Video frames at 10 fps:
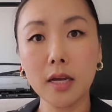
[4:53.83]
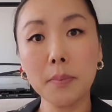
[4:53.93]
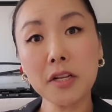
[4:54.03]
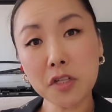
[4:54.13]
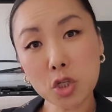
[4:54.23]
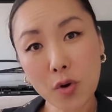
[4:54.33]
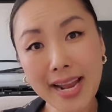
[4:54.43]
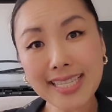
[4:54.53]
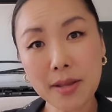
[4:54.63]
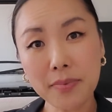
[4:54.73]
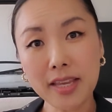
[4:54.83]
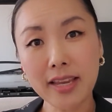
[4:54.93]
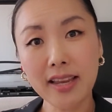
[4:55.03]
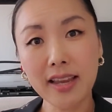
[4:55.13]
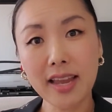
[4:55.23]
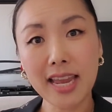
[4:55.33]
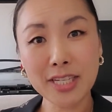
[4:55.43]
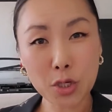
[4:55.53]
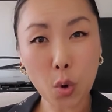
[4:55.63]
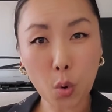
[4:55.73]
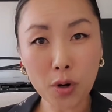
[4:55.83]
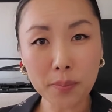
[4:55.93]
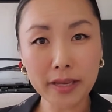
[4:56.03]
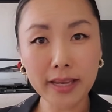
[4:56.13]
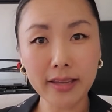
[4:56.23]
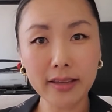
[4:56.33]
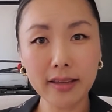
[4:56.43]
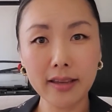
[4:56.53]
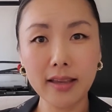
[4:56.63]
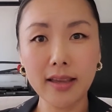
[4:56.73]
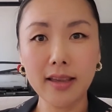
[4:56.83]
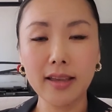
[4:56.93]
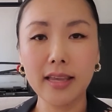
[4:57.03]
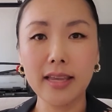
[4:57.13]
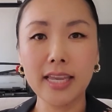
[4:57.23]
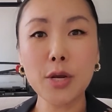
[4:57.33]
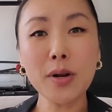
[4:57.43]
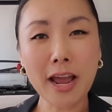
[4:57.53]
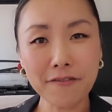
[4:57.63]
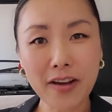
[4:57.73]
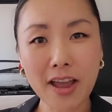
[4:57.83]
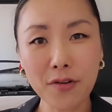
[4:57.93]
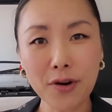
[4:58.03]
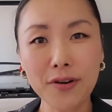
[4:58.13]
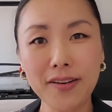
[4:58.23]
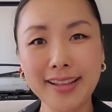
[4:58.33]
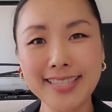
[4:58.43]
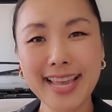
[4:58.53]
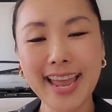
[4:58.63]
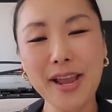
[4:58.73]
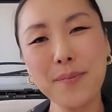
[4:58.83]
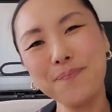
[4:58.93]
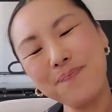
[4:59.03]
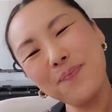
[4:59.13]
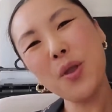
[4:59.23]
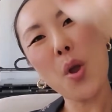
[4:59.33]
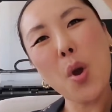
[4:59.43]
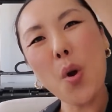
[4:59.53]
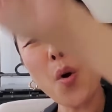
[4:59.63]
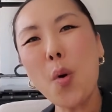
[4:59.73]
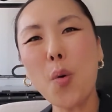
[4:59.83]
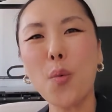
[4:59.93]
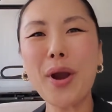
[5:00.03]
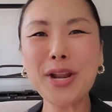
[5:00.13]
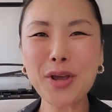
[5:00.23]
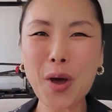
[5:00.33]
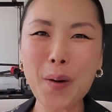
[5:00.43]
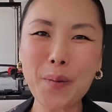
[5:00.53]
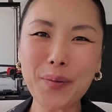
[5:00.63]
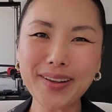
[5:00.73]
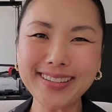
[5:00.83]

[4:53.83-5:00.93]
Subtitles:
But if she tried something and did horribly, he would high-five her and say, "Way to go."